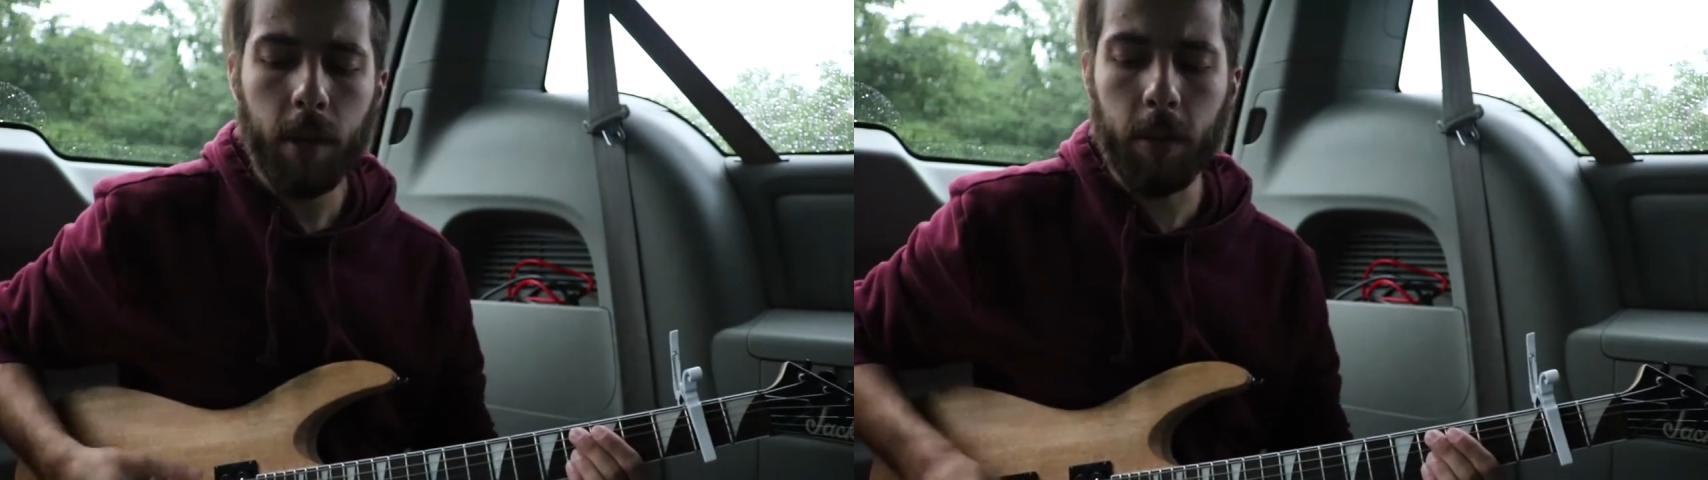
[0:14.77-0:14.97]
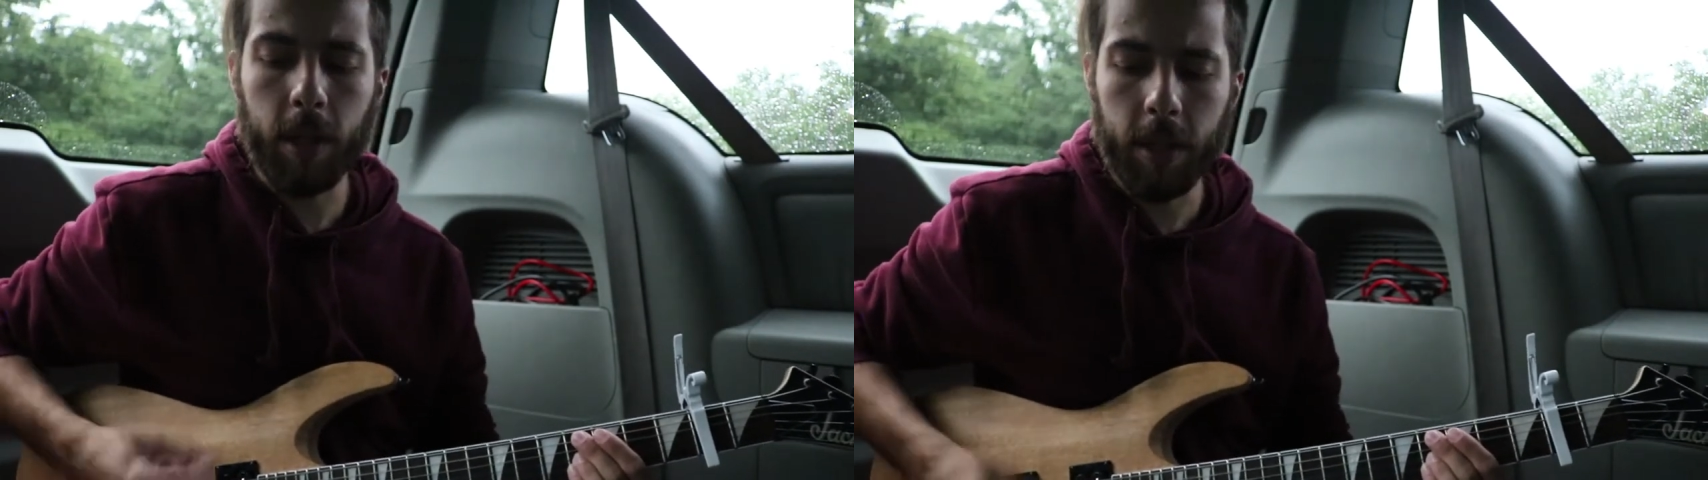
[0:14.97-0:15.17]

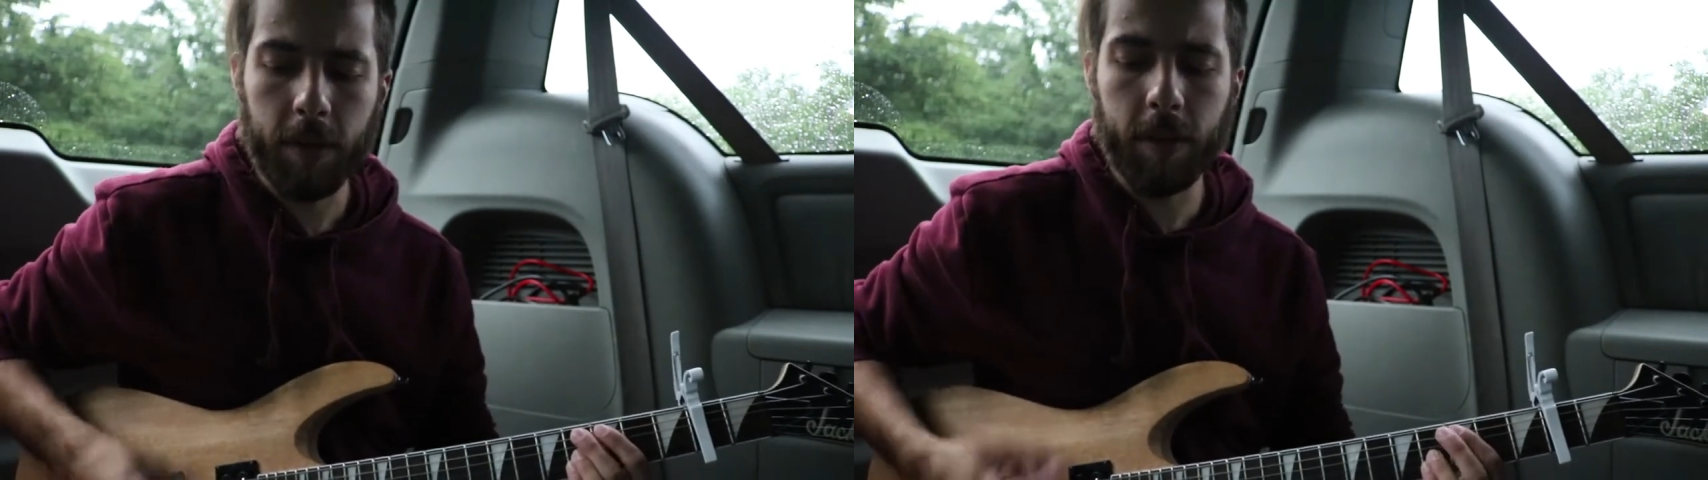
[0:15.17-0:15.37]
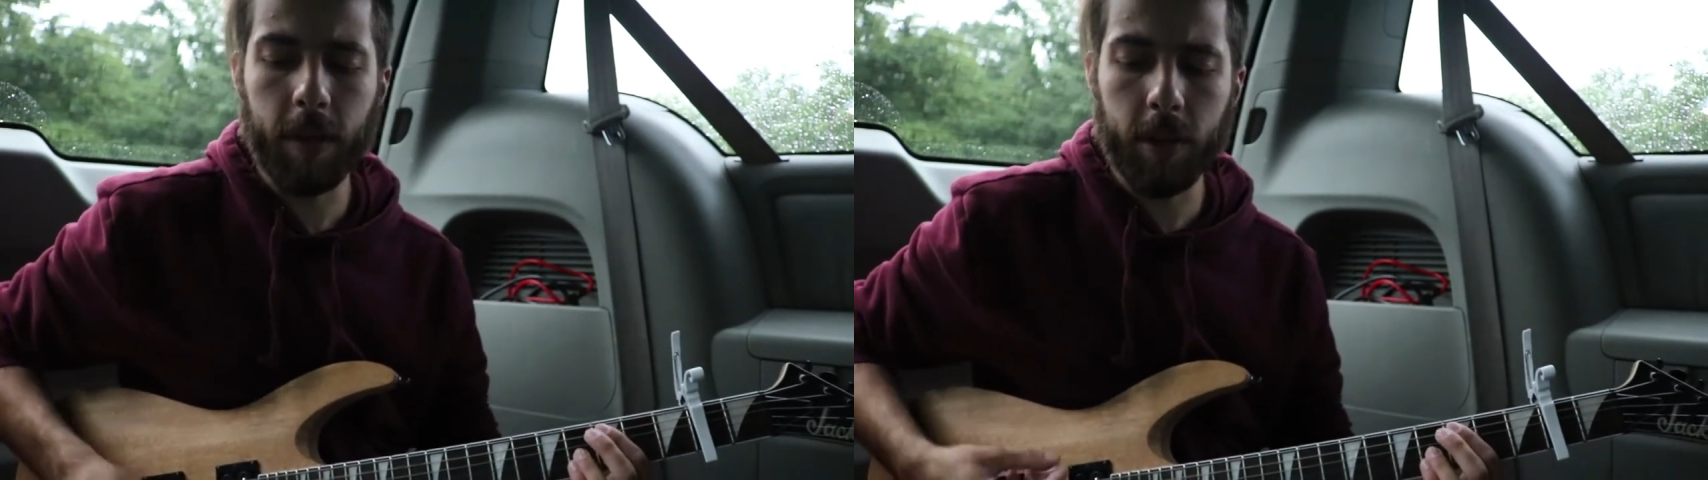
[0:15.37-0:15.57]
by a
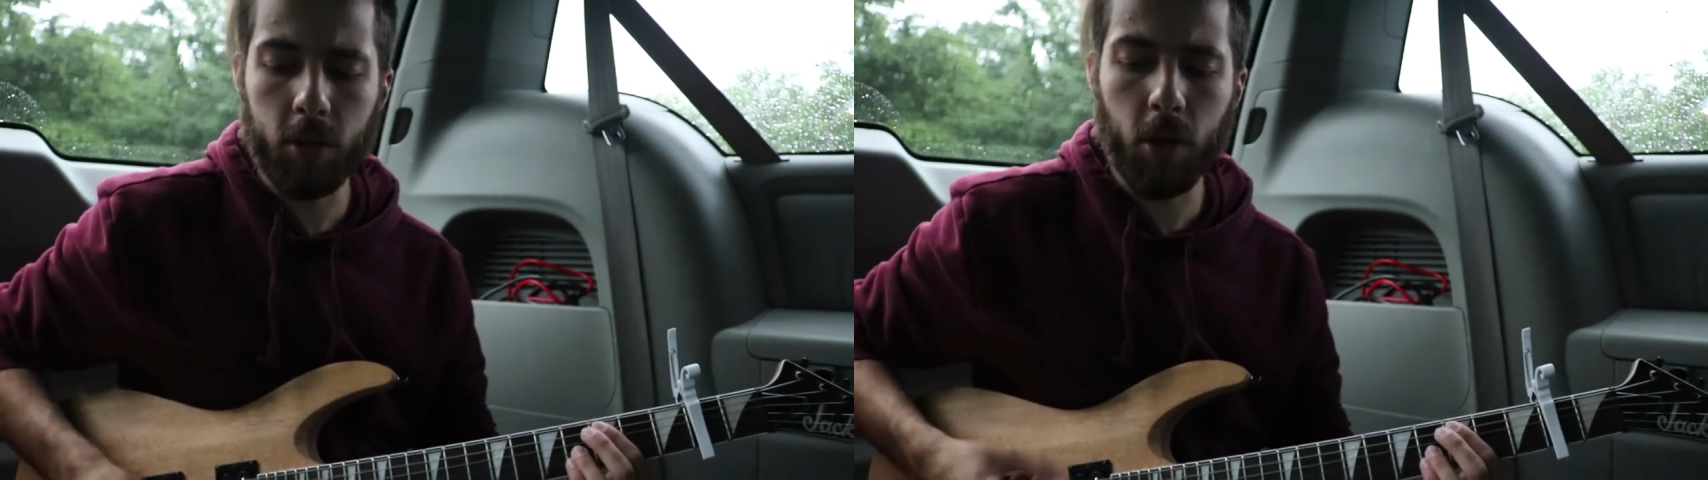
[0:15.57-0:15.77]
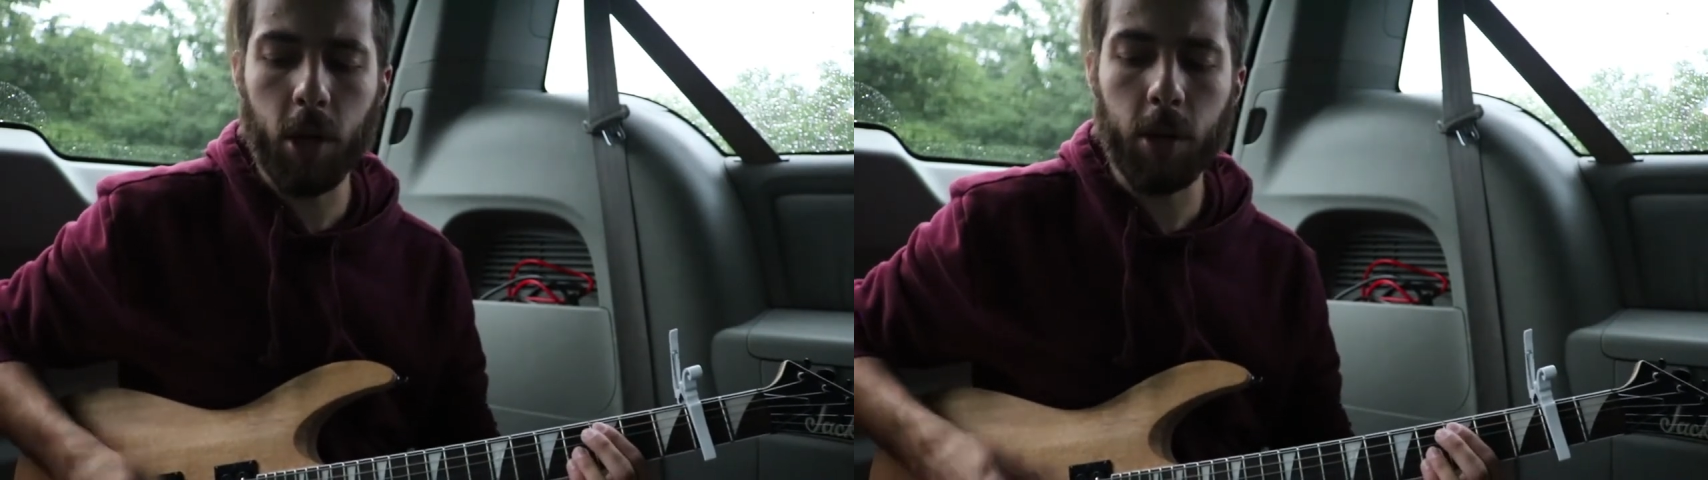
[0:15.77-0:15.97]

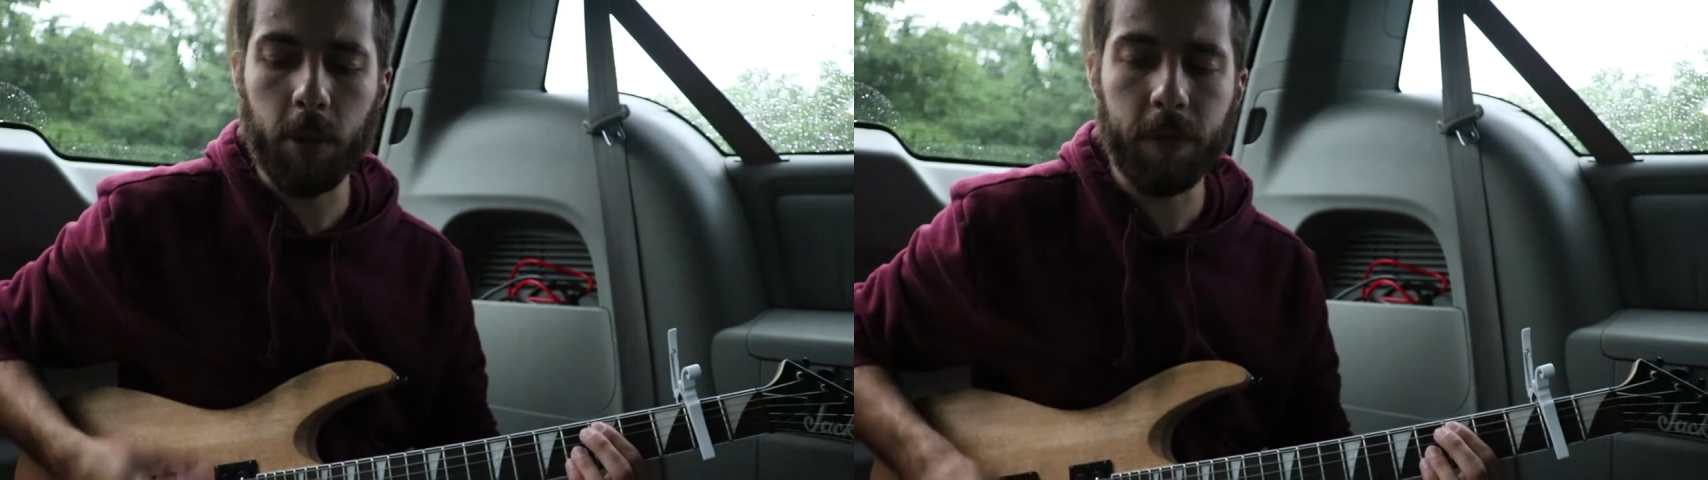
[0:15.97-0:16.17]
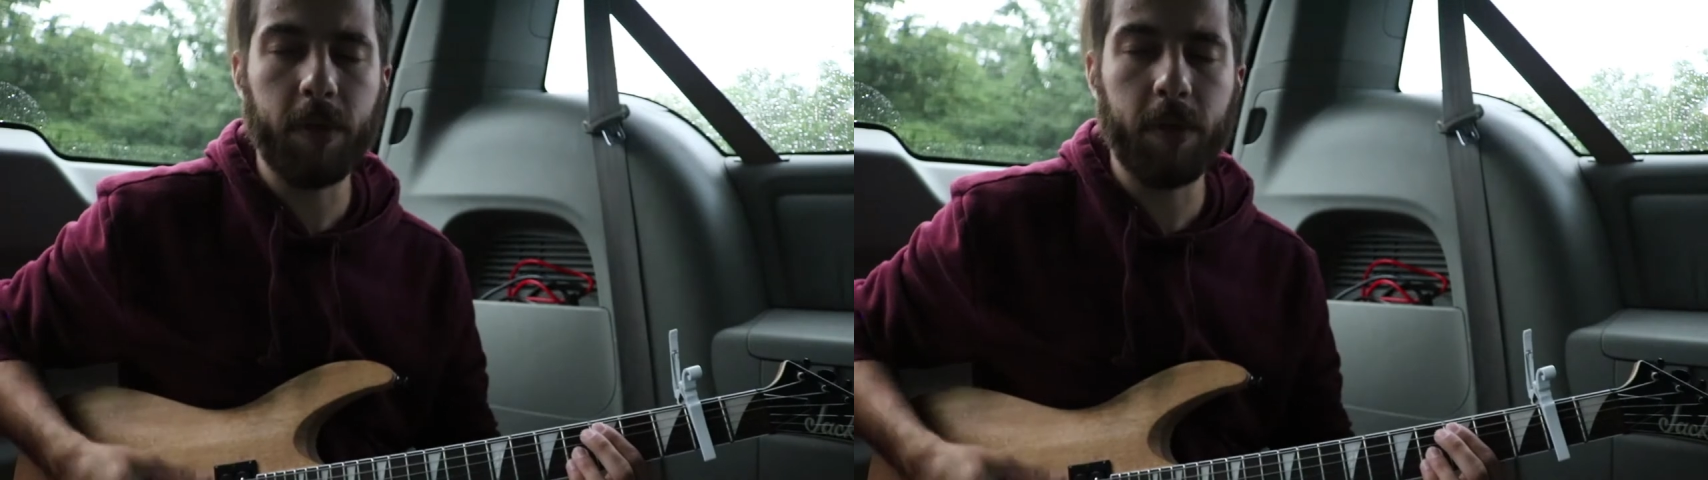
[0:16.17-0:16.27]
syndrome of